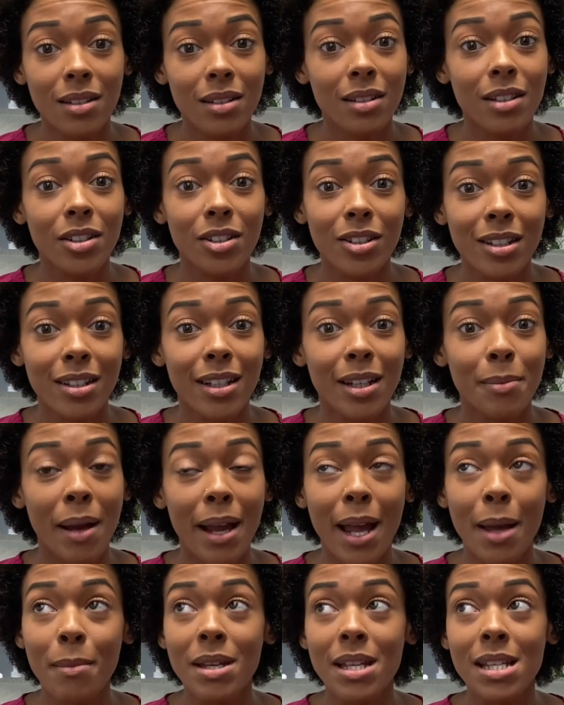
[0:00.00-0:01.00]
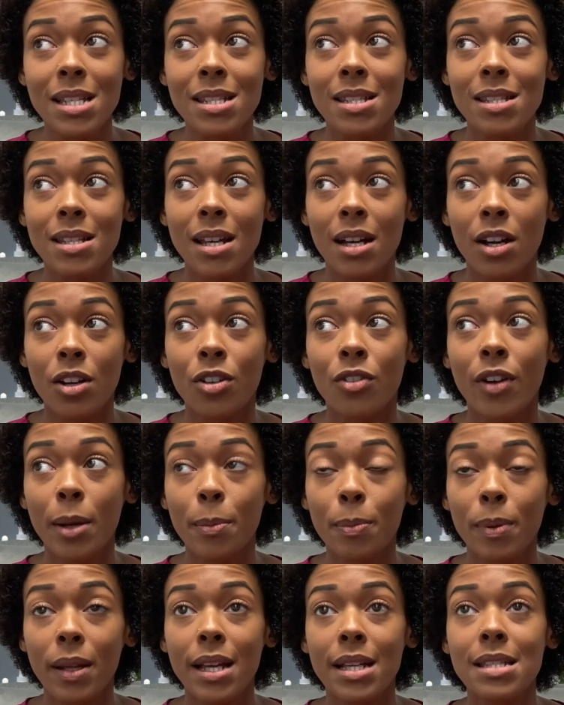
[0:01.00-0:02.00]
Literally, Miami is a
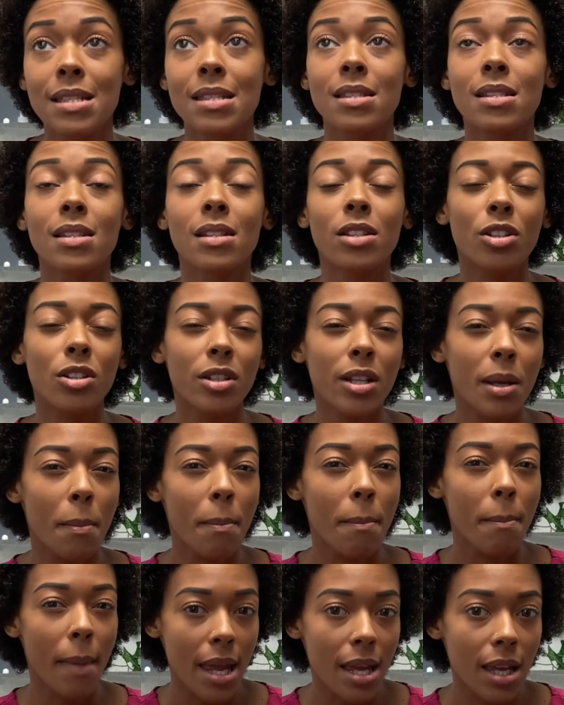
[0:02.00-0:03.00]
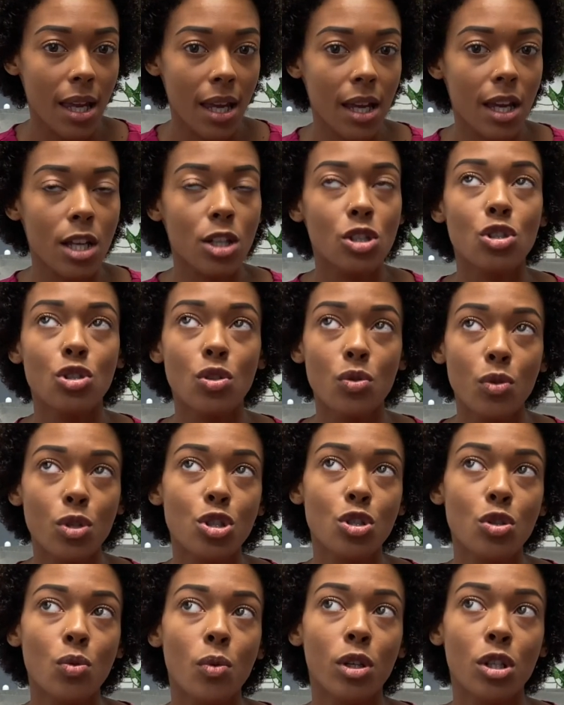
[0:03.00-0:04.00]
great place to literally make it and do
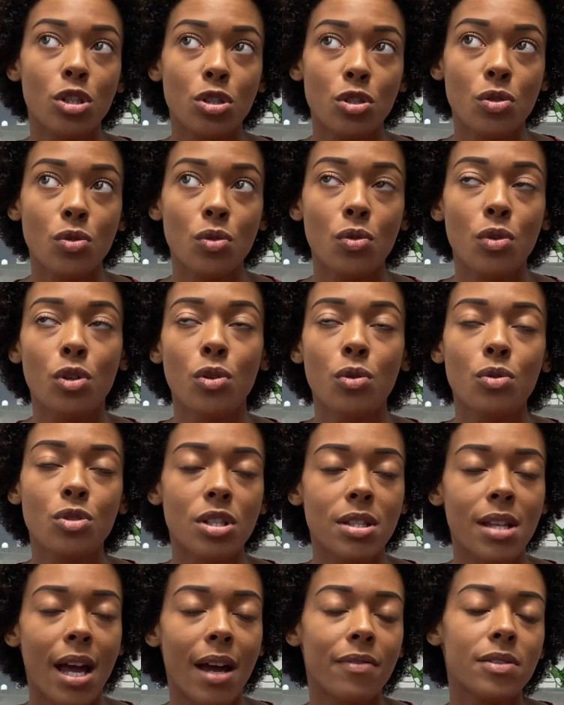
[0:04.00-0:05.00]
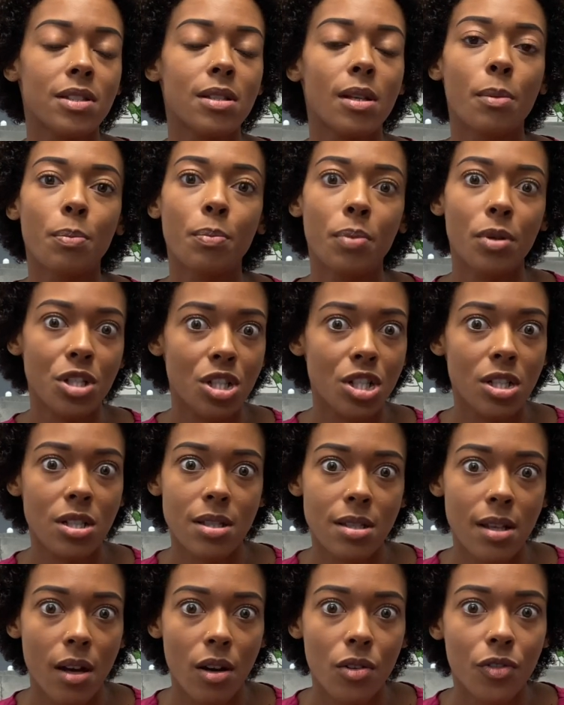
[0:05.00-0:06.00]
what you want to do. You just have to push
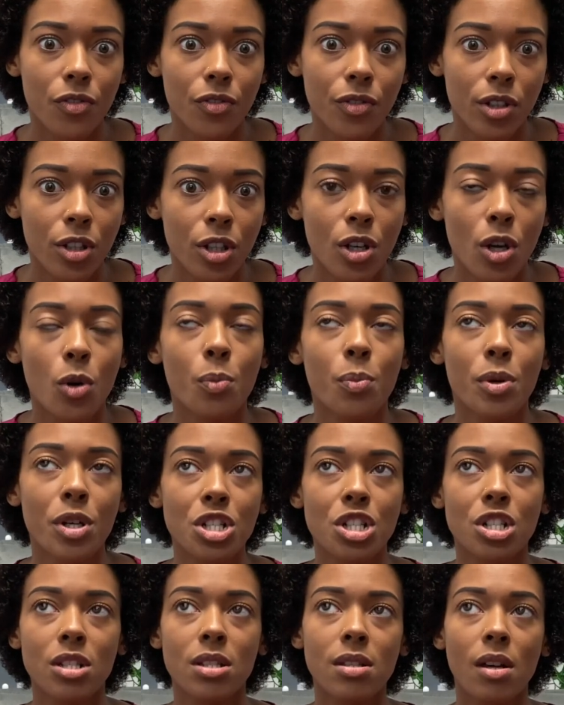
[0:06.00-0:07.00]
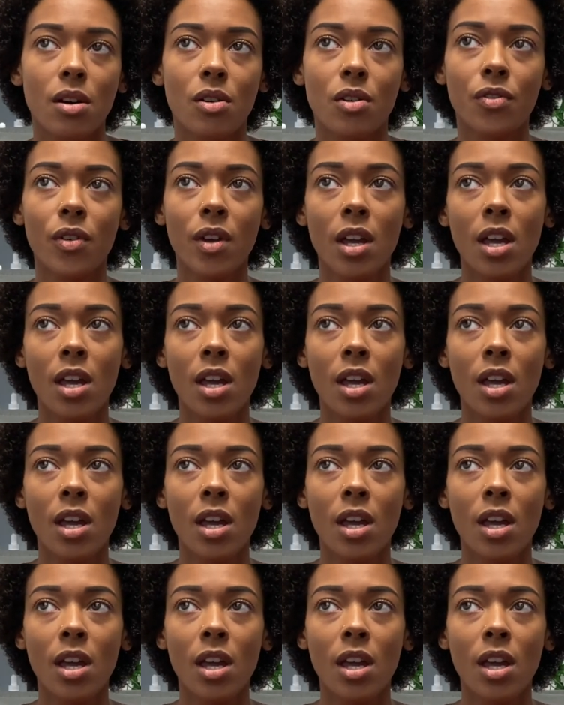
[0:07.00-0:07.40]
yourself, you know, push yourself.